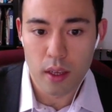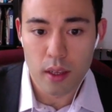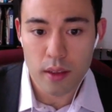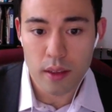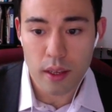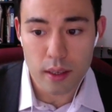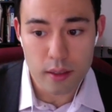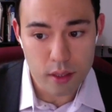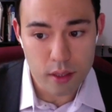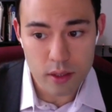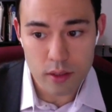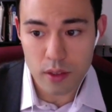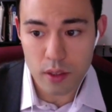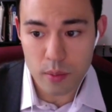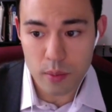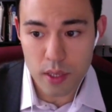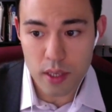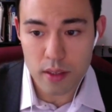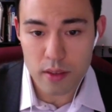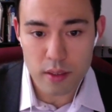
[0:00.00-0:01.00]
That essentially
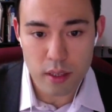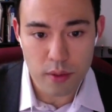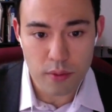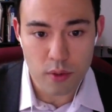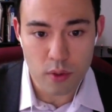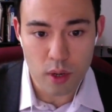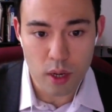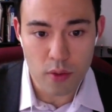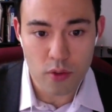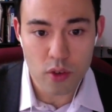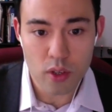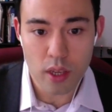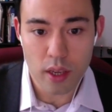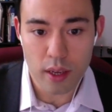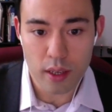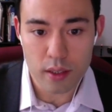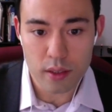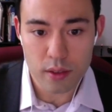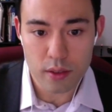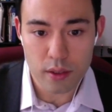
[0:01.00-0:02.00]
means that for every
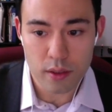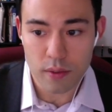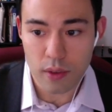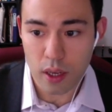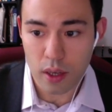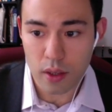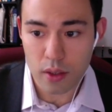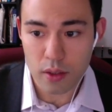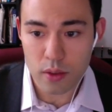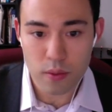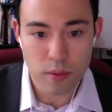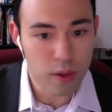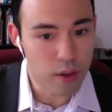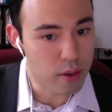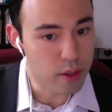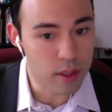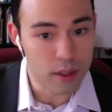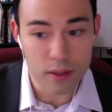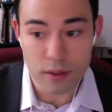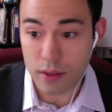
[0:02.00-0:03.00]
x value, there
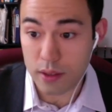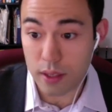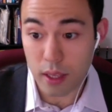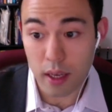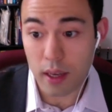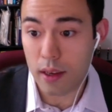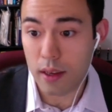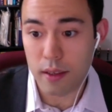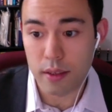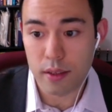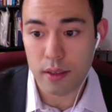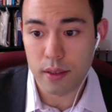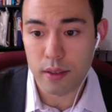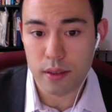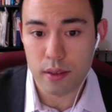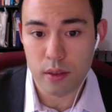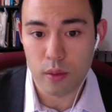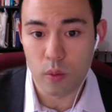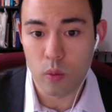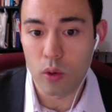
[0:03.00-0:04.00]
is not
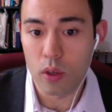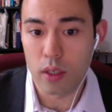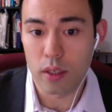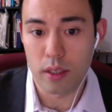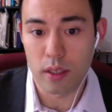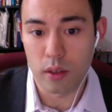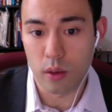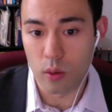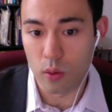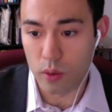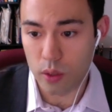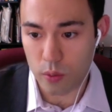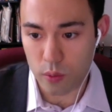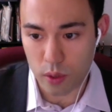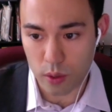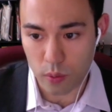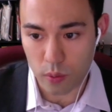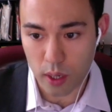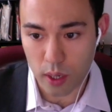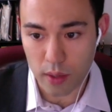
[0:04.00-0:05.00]
one and only
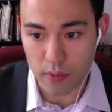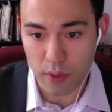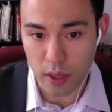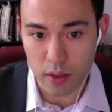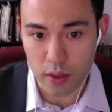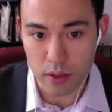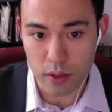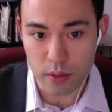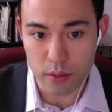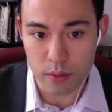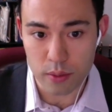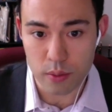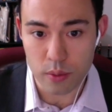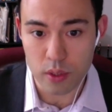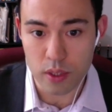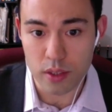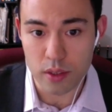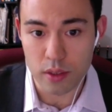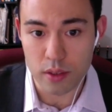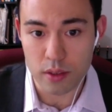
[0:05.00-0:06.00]
one y value,
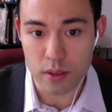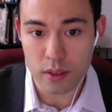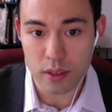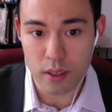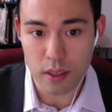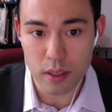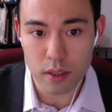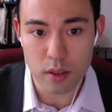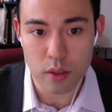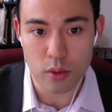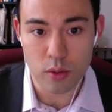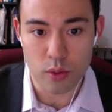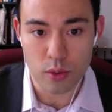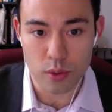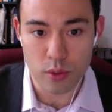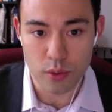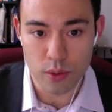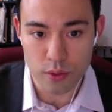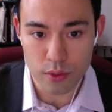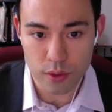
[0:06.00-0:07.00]
which is
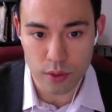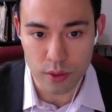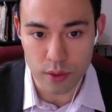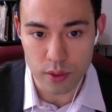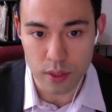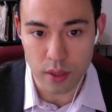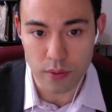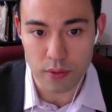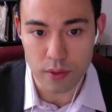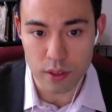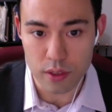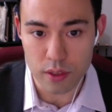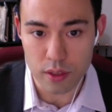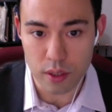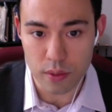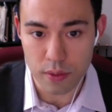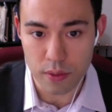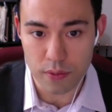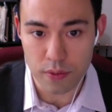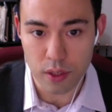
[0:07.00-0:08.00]
integral to the definition
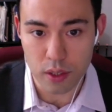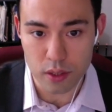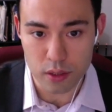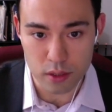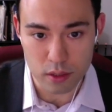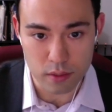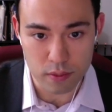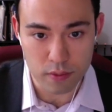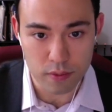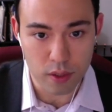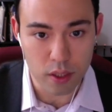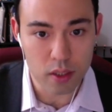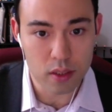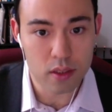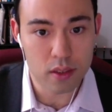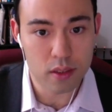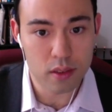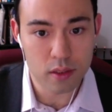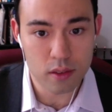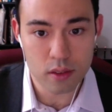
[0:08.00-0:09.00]
of a function.
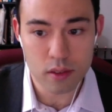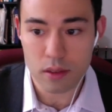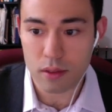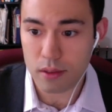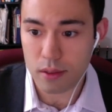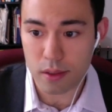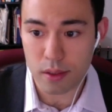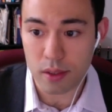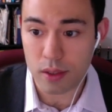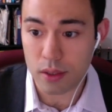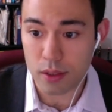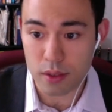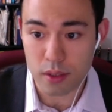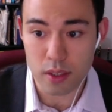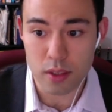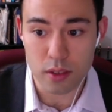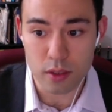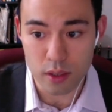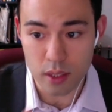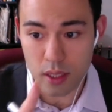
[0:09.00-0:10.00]
Functions are
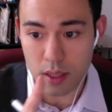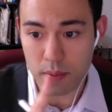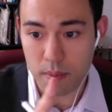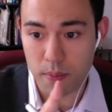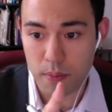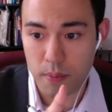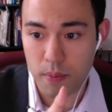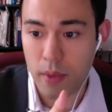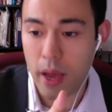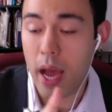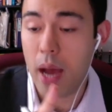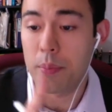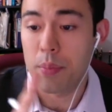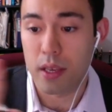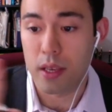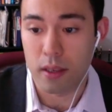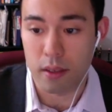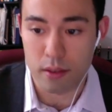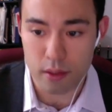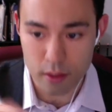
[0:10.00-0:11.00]
essentially
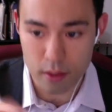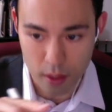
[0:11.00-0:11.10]
mappings.